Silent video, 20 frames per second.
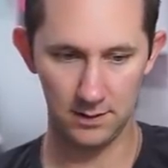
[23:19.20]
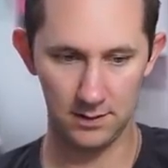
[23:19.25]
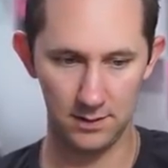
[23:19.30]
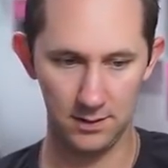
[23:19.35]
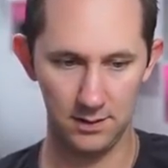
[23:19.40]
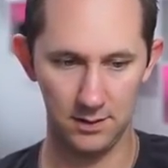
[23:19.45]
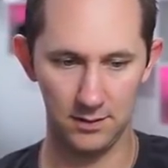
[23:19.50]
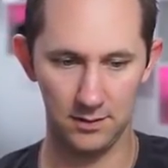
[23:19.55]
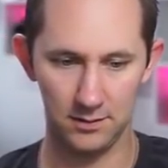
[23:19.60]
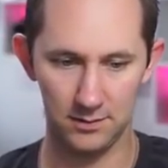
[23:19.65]

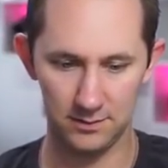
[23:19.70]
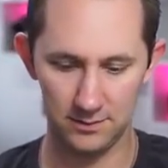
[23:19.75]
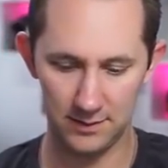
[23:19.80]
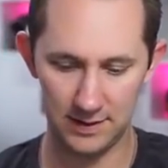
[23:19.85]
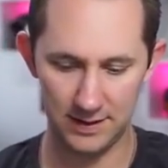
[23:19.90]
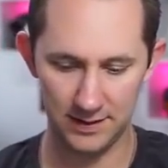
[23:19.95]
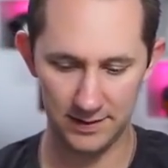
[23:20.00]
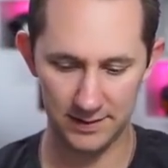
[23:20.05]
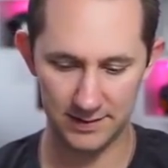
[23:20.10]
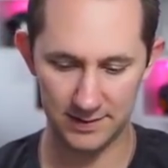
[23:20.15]
Oh,
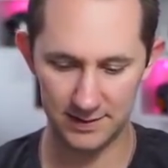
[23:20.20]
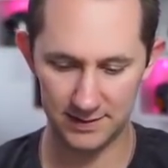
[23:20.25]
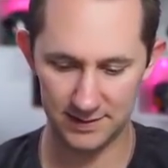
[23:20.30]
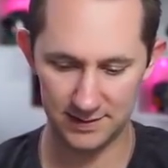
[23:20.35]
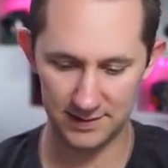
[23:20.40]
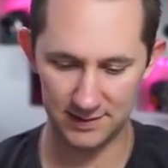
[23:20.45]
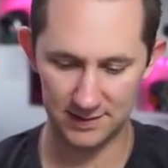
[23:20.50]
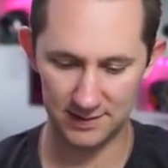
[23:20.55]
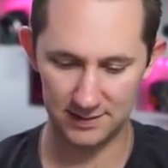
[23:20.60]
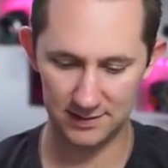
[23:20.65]
wow, this is
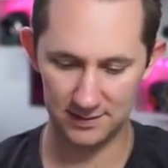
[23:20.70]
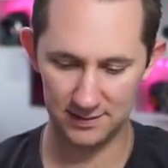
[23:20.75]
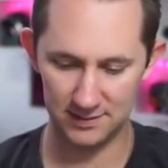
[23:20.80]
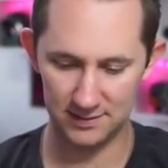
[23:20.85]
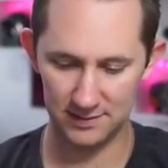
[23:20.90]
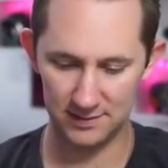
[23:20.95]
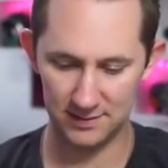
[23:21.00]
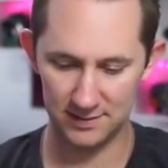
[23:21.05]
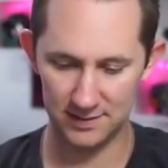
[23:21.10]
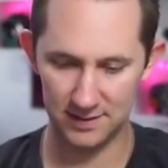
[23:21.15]

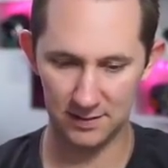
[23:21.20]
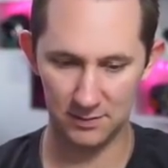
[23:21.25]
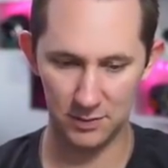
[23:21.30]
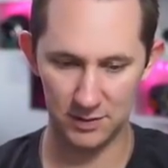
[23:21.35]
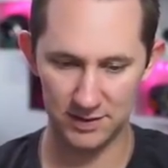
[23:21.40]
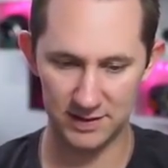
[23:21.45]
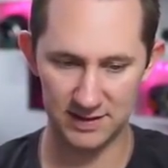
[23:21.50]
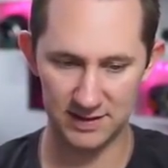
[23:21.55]
somewhat